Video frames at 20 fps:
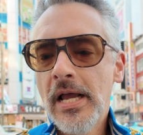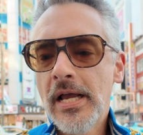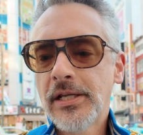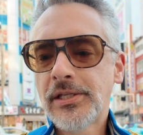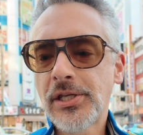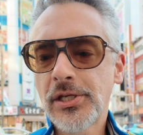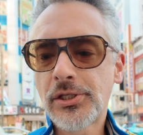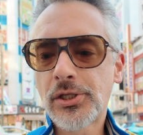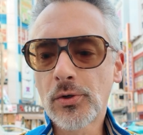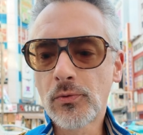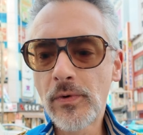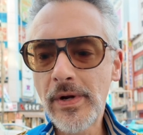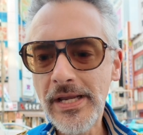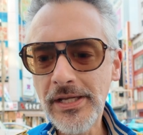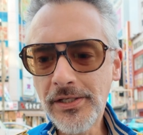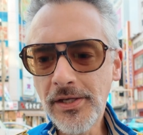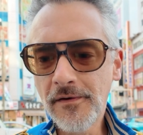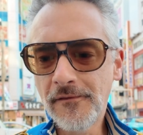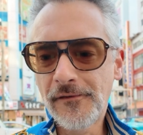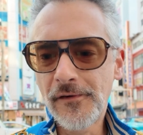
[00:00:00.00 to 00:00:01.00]
He says, the
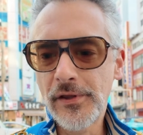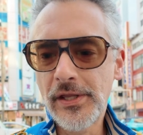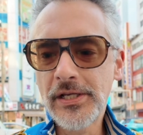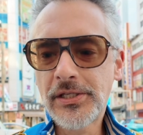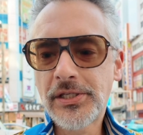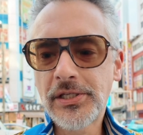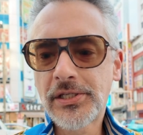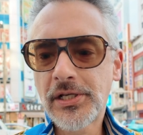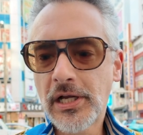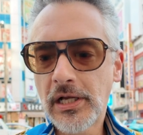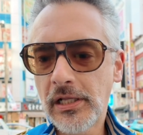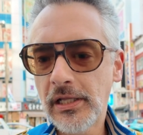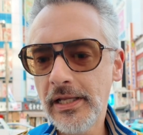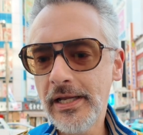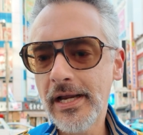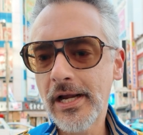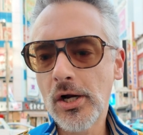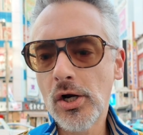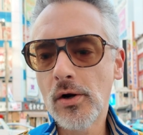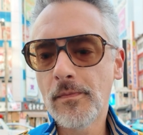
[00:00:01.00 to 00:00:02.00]
reason for this is
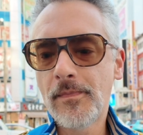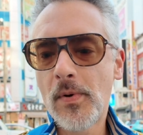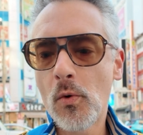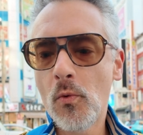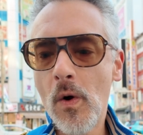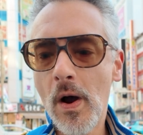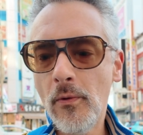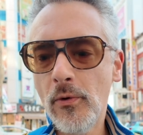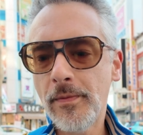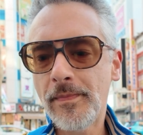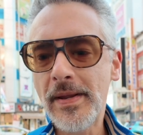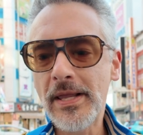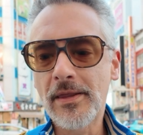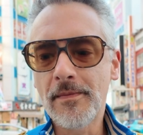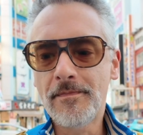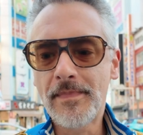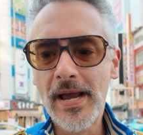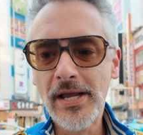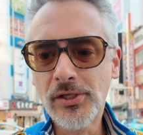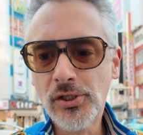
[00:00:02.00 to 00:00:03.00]
clear, but what would be
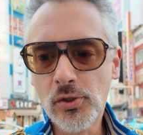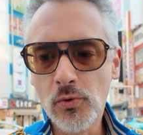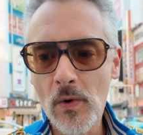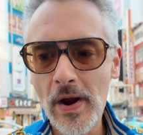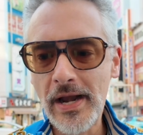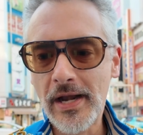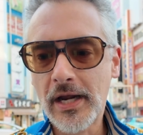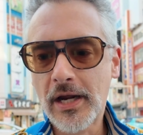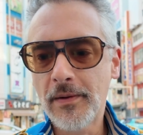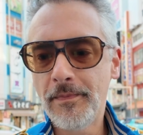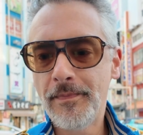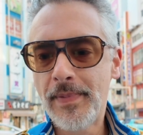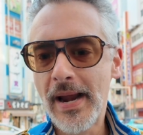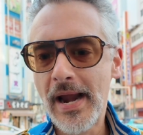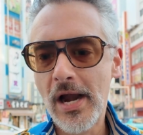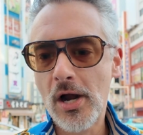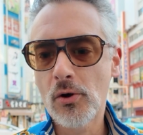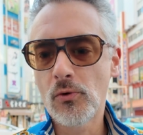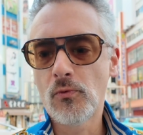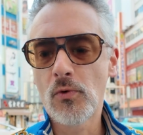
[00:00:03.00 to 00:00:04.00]
the best way to
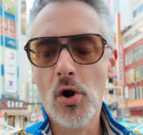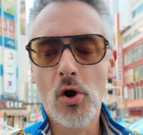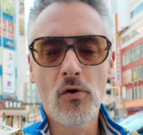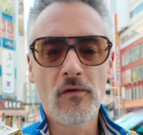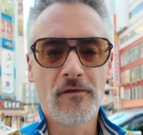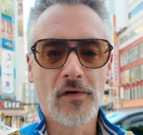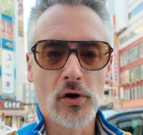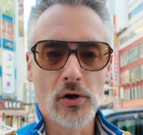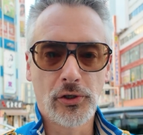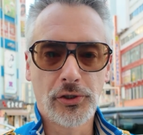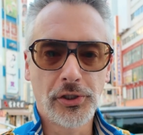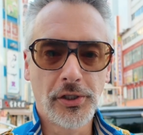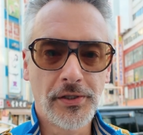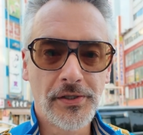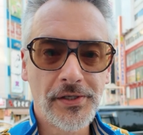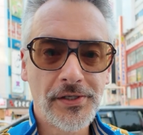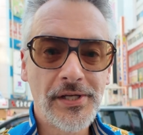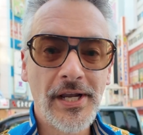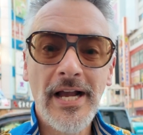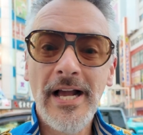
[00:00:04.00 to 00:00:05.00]
compare row
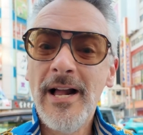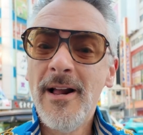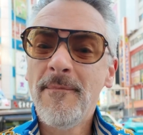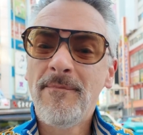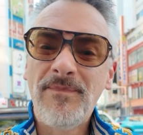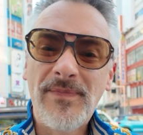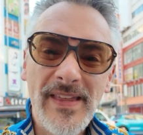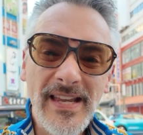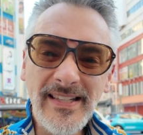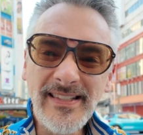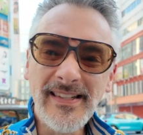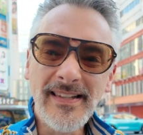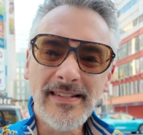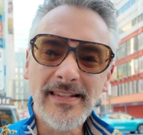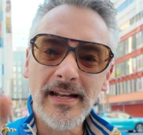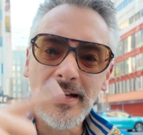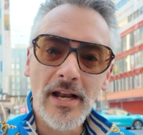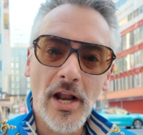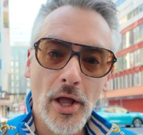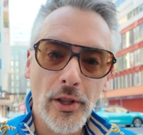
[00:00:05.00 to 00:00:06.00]
versions? This
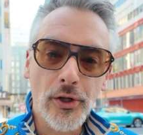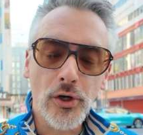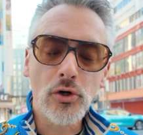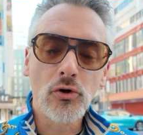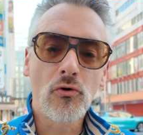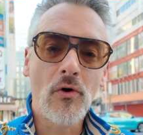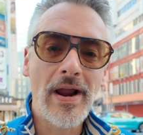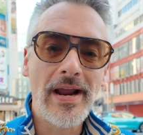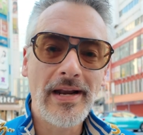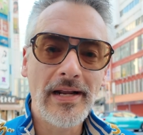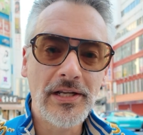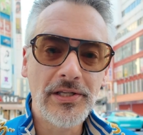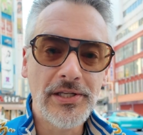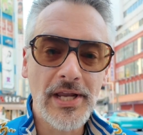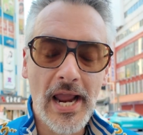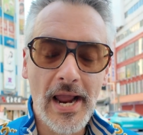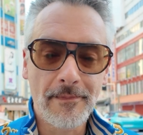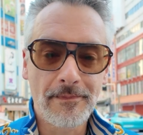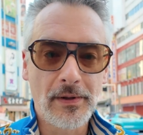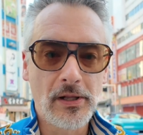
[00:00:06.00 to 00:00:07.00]
is another great
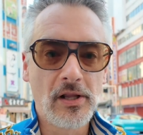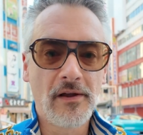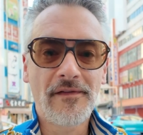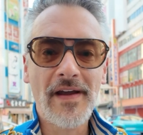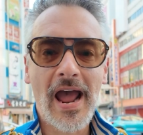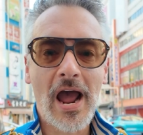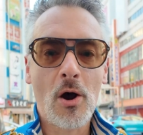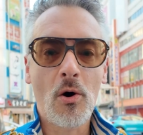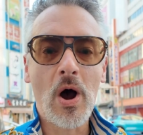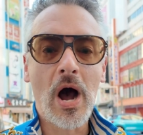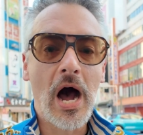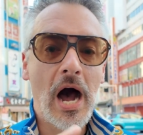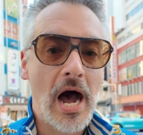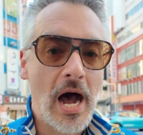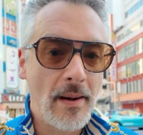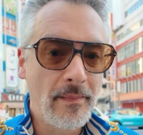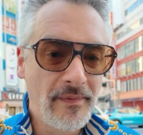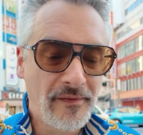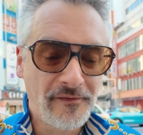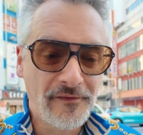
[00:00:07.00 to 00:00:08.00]
example of how
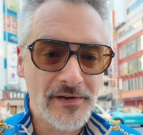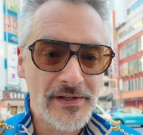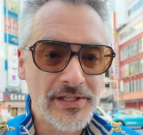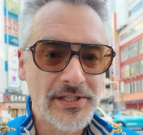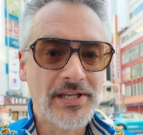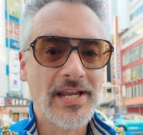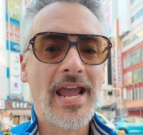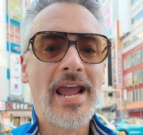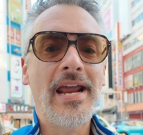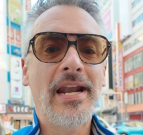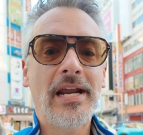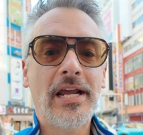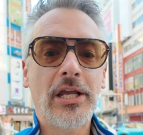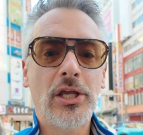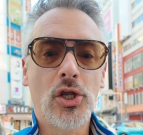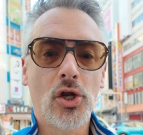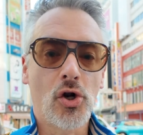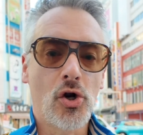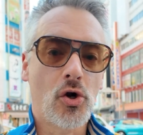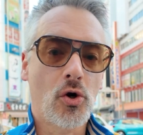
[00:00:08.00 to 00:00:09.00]

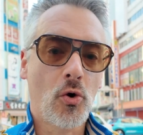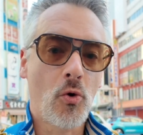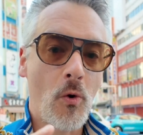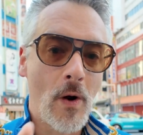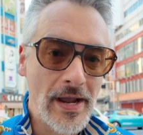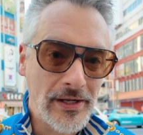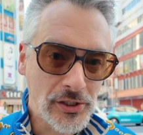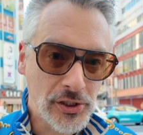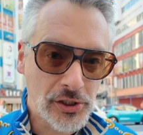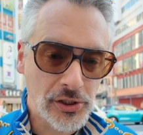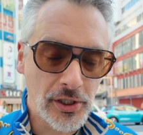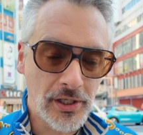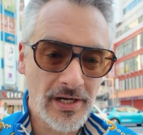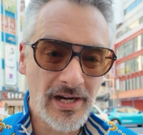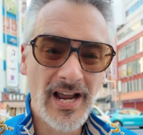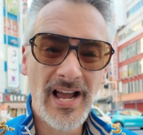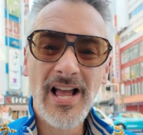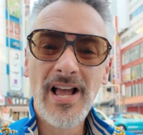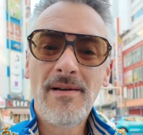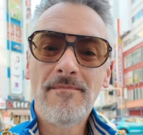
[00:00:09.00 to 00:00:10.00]
obfuscating your
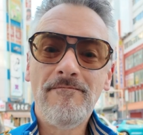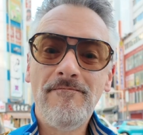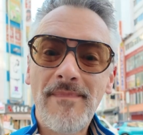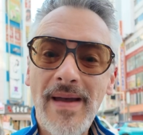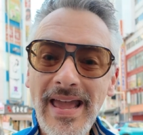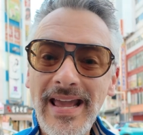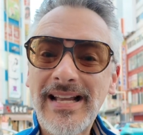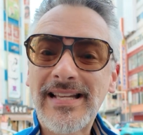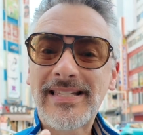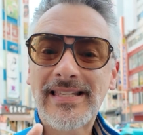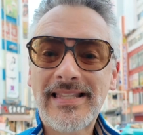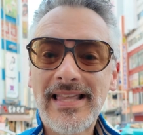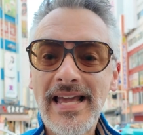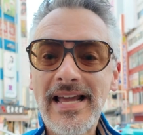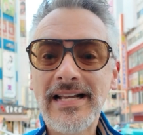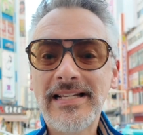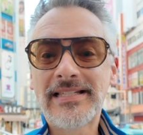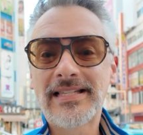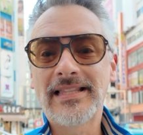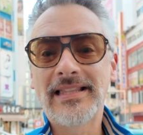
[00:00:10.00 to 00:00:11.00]
question makes
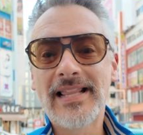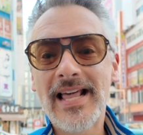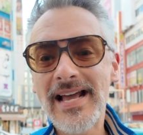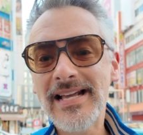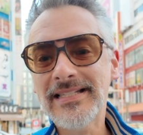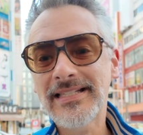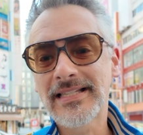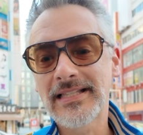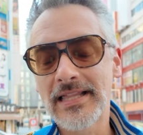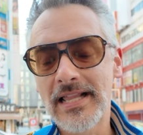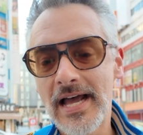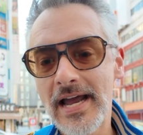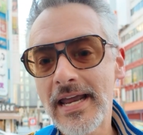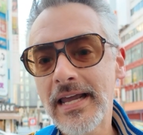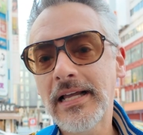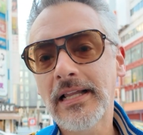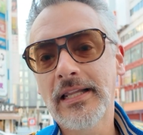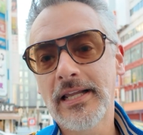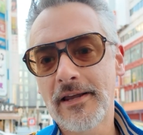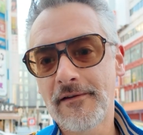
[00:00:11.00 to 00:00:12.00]
things less
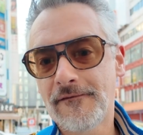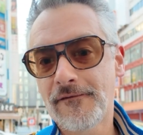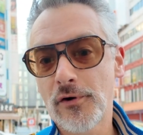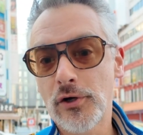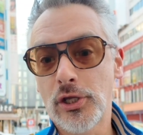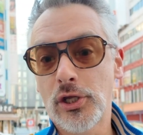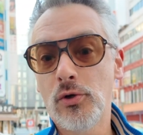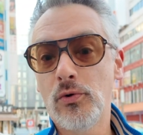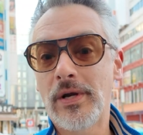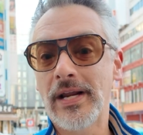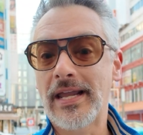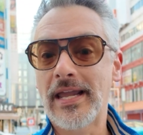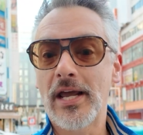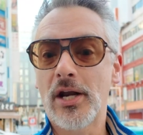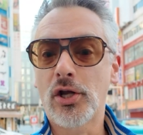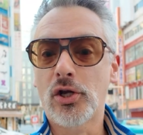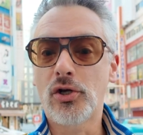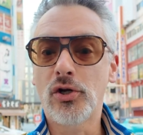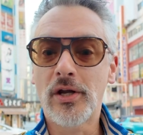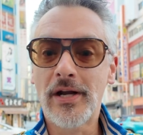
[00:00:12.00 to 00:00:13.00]
likely for you to
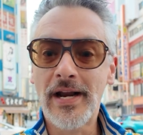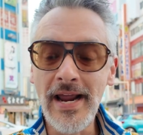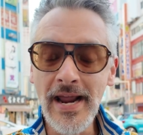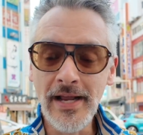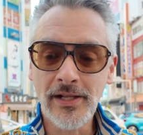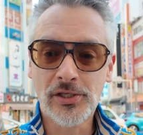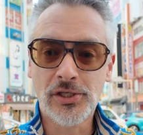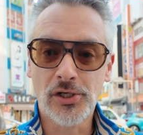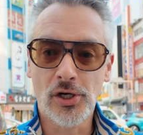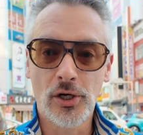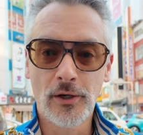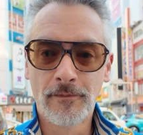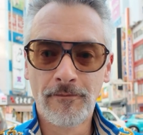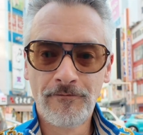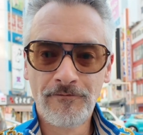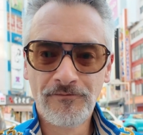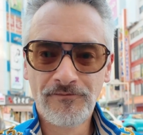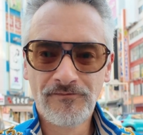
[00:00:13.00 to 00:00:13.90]
get a good answer.